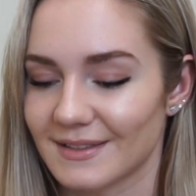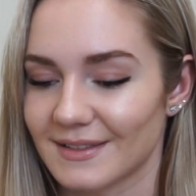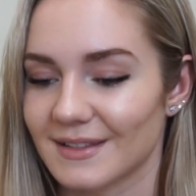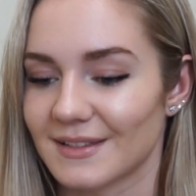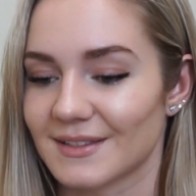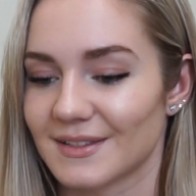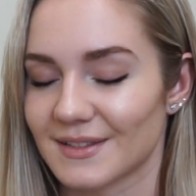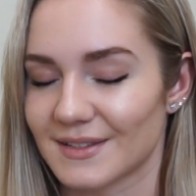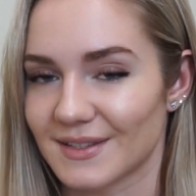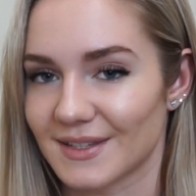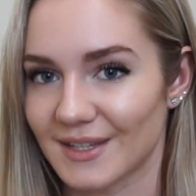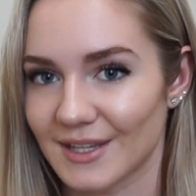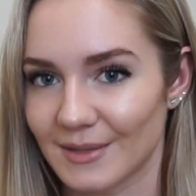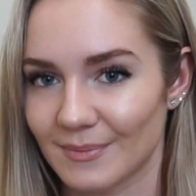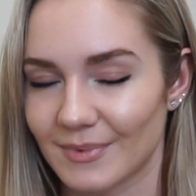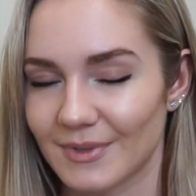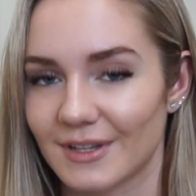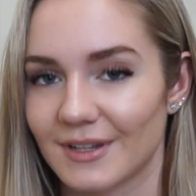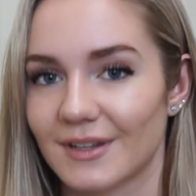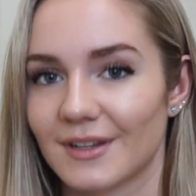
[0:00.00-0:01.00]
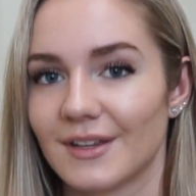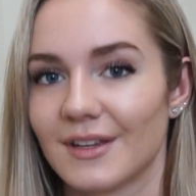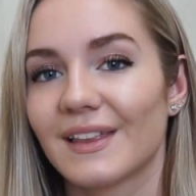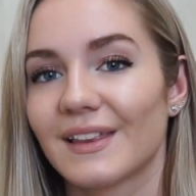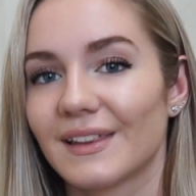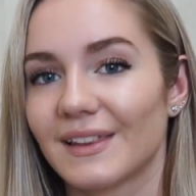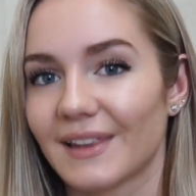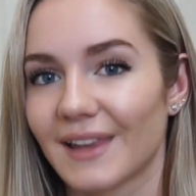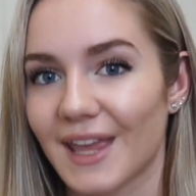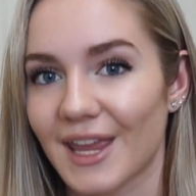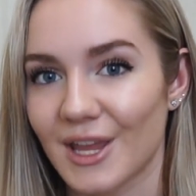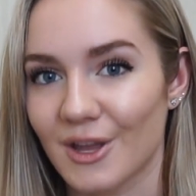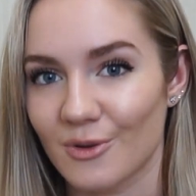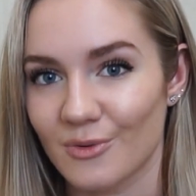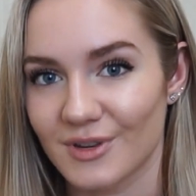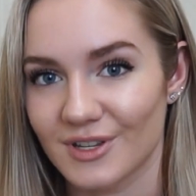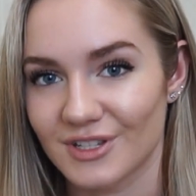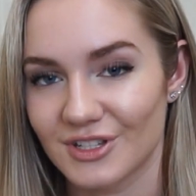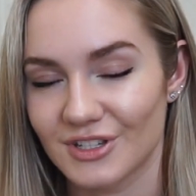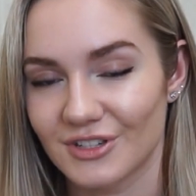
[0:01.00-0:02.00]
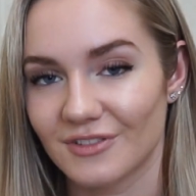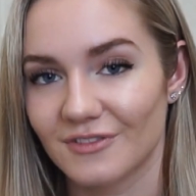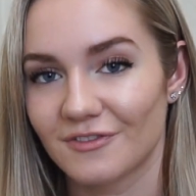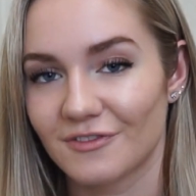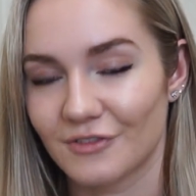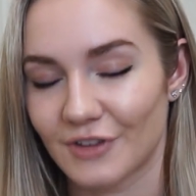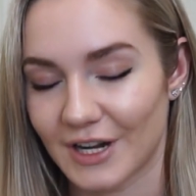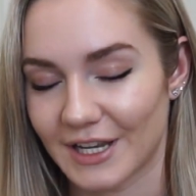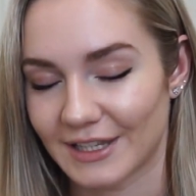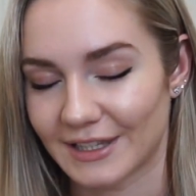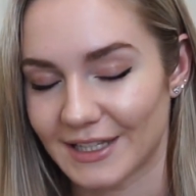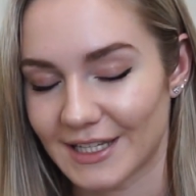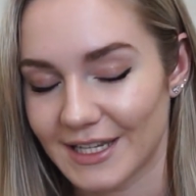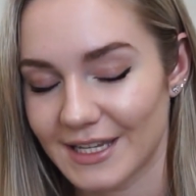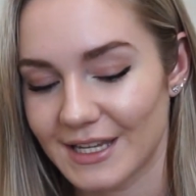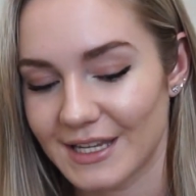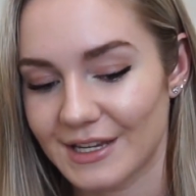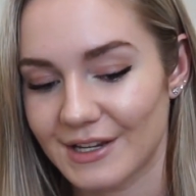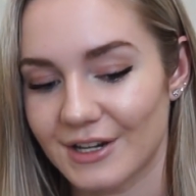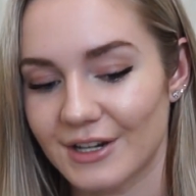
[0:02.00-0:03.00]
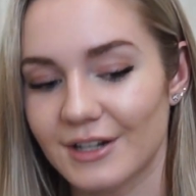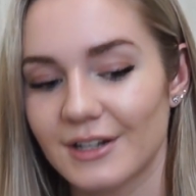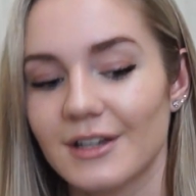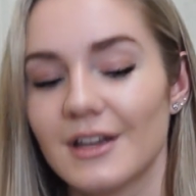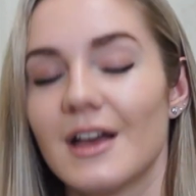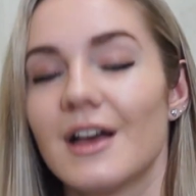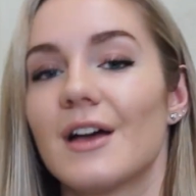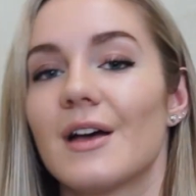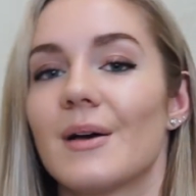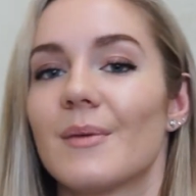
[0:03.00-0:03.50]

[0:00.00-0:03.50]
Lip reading: Let's just keep it language friendly here.